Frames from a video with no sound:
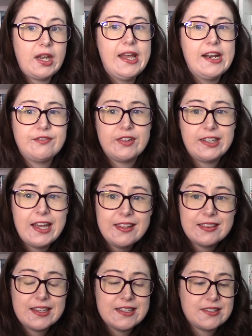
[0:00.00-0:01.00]
And if I
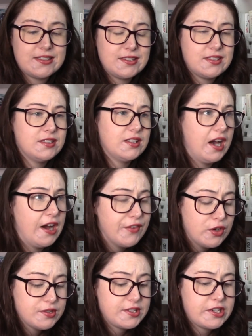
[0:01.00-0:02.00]
like this, a
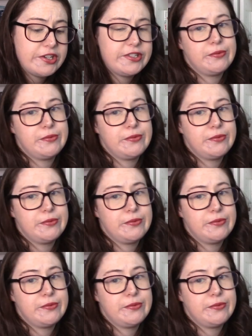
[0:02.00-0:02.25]
whole series